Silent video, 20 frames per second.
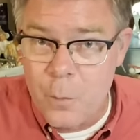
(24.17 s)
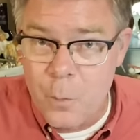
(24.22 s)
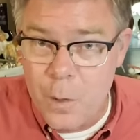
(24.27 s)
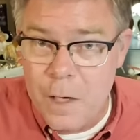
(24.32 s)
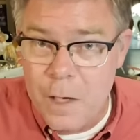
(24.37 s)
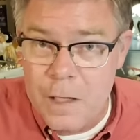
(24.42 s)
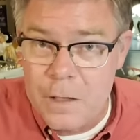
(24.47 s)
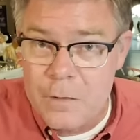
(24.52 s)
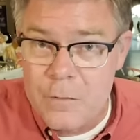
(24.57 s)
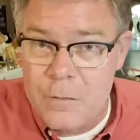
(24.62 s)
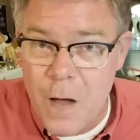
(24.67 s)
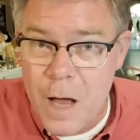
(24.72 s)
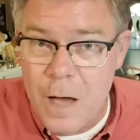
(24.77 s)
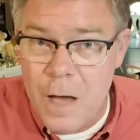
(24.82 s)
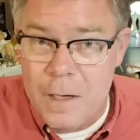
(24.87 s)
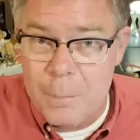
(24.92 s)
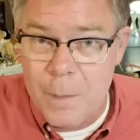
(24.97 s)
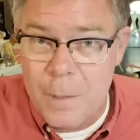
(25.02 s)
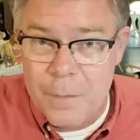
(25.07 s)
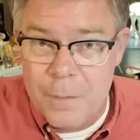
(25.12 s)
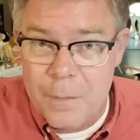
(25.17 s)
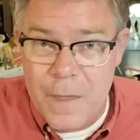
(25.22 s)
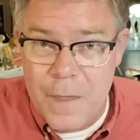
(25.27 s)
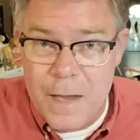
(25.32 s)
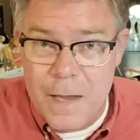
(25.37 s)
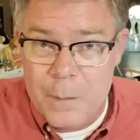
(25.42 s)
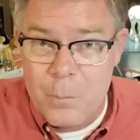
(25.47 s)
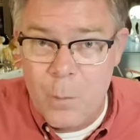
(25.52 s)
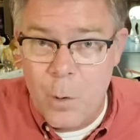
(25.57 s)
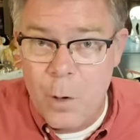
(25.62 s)
We're going to talk about
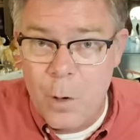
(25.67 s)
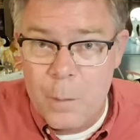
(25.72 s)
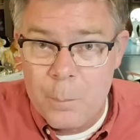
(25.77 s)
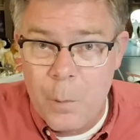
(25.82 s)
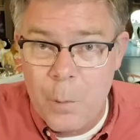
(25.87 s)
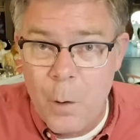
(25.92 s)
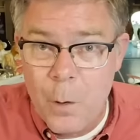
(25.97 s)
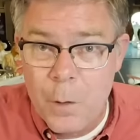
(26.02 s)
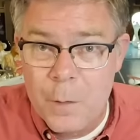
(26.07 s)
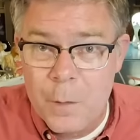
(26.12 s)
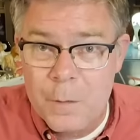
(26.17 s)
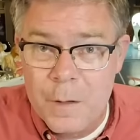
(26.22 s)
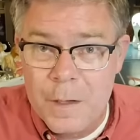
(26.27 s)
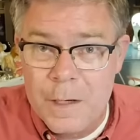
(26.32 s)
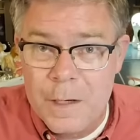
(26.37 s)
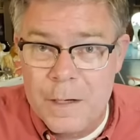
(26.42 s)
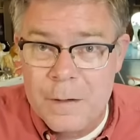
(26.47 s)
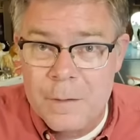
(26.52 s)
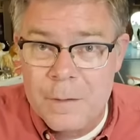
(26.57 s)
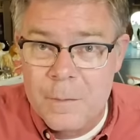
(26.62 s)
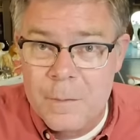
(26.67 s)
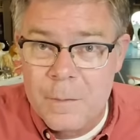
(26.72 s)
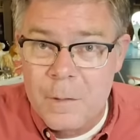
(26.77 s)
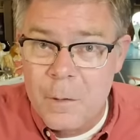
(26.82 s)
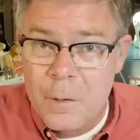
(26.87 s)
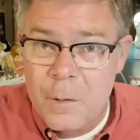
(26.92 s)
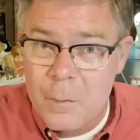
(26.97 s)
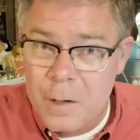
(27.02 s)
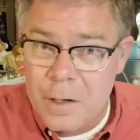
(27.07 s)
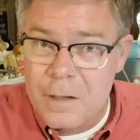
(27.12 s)
that. And more importantly,
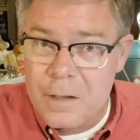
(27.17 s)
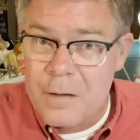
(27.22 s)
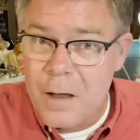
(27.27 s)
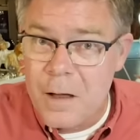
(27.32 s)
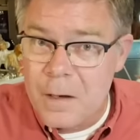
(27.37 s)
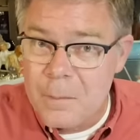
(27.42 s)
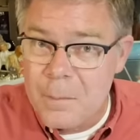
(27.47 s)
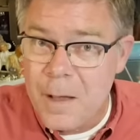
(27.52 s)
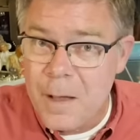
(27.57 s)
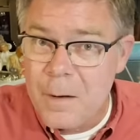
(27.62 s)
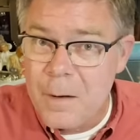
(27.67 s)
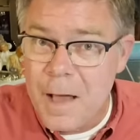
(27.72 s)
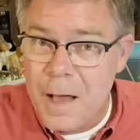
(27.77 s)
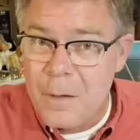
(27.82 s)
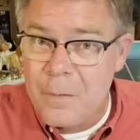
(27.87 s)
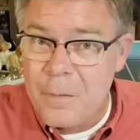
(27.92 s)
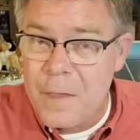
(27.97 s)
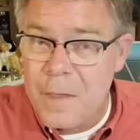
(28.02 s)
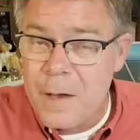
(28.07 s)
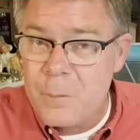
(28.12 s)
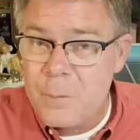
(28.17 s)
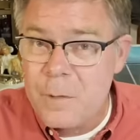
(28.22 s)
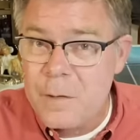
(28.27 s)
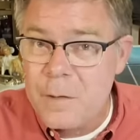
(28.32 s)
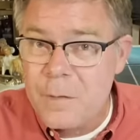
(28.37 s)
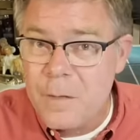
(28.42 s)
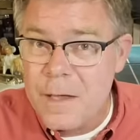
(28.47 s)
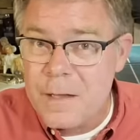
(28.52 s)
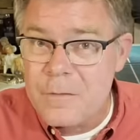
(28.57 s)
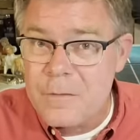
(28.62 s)
we're going to talk about how that
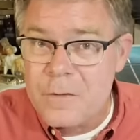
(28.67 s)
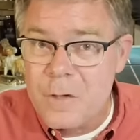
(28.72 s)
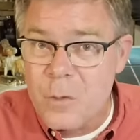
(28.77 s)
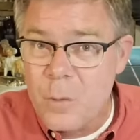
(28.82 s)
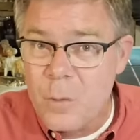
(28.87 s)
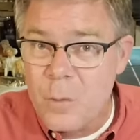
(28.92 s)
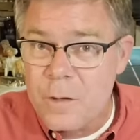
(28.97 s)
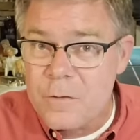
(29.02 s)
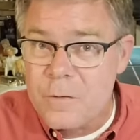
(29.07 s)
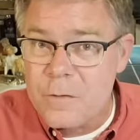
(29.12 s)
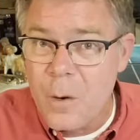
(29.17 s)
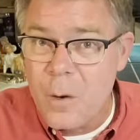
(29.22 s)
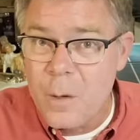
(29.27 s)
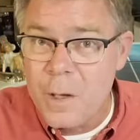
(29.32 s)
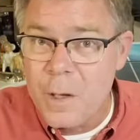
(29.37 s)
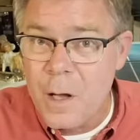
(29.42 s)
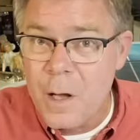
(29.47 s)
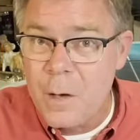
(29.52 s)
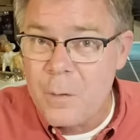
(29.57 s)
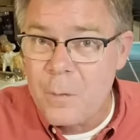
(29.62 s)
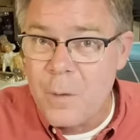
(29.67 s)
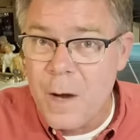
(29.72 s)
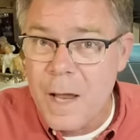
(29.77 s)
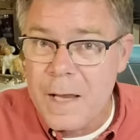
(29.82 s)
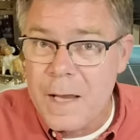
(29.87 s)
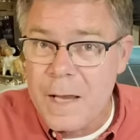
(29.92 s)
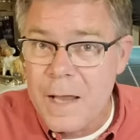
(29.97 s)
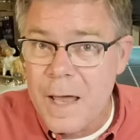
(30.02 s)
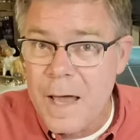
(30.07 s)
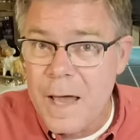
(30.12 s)
relates to what's going on
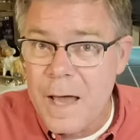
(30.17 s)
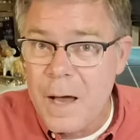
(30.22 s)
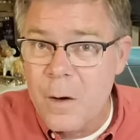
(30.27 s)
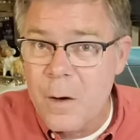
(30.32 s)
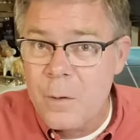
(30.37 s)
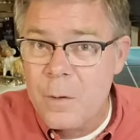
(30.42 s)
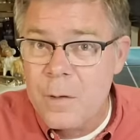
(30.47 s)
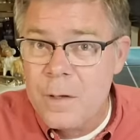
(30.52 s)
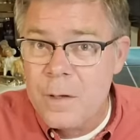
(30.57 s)
right now